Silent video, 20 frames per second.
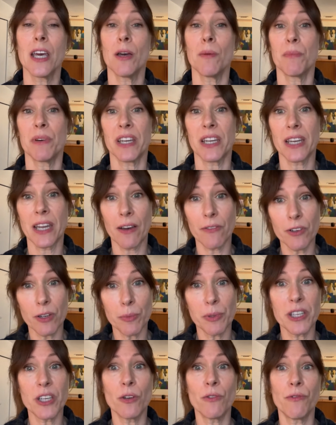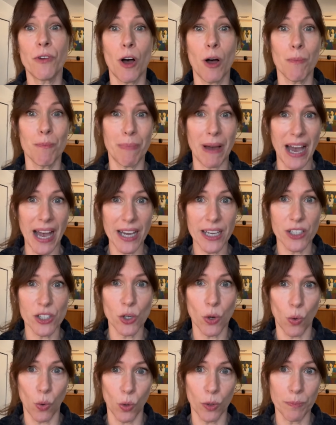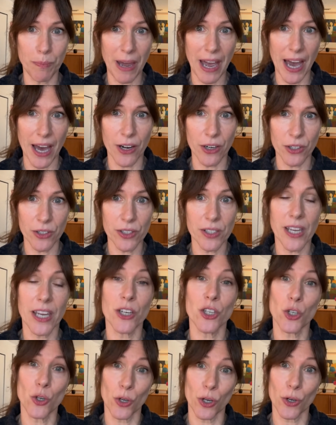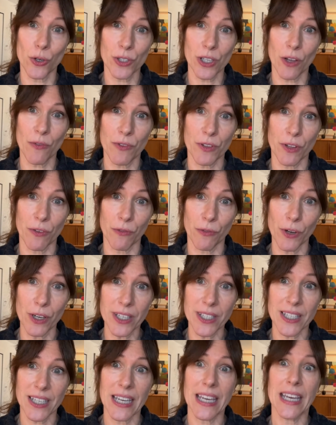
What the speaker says: but inevitably you fall back into old patterns and shoot yourself in the foot,